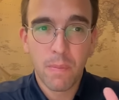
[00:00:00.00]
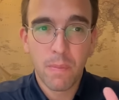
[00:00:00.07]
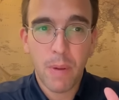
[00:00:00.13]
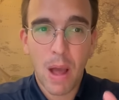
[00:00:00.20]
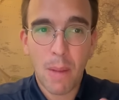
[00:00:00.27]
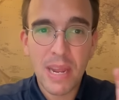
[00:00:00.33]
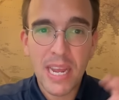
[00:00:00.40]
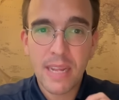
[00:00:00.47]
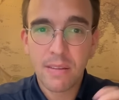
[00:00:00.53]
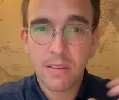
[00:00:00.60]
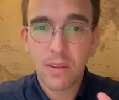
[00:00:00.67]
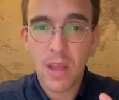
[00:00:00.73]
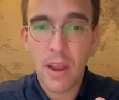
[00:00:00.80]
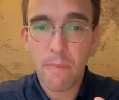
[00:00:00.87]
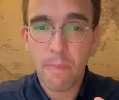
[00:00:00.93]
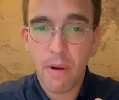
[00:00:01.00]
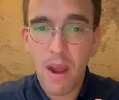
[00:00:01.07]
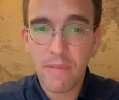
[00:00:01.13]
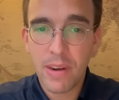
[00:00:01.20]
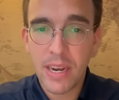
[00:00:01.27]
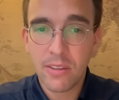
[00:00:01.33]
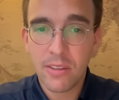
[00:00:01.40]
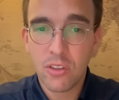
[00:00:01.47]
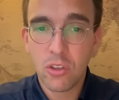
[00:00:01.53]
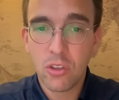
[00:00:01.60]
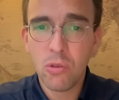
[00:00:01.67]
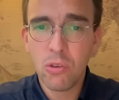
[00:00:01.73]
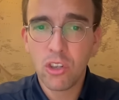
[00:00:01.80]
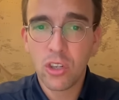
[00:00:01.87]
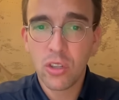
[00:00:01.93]
public and private
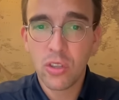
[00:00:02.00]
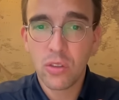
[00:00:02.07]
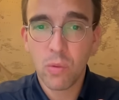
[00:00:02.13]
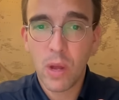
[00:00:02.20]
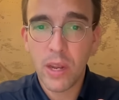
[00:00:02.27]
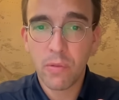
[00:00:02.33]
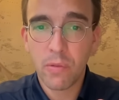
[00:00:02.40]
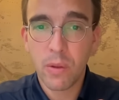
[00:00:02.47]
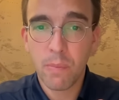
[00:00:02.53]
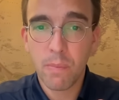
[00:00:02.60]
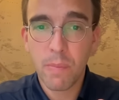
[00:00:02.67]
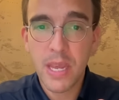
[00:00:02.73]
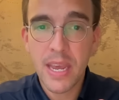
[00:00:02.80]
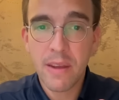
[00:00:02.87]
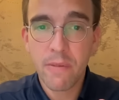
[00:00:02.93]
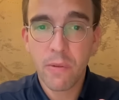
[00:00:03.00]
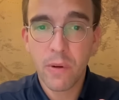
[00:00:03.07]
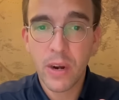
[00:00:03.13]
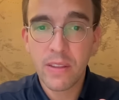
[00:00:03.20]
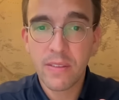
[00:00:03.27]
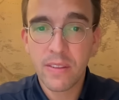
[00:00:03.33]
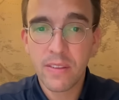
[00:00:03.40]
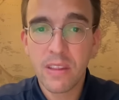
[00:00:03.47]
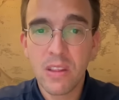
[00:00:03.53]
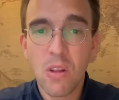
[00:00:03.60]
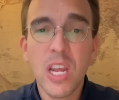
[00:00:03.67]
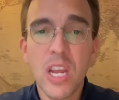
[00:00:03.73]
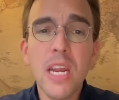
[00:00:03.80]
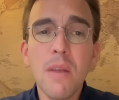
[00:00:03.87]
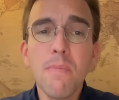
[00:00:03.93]
institutions, one of them being, for instance,
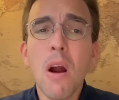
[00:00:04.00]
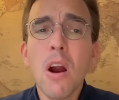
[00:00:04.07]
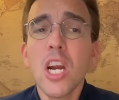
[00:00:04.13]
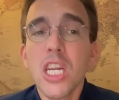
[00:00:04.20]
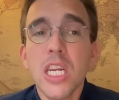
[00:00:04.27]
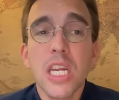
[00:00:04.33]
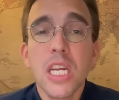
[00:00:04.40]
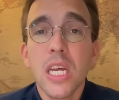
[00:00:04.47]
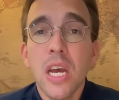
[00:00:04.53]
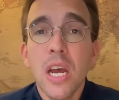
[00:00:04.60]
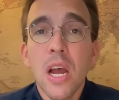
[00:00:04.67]
Lockheed Martin.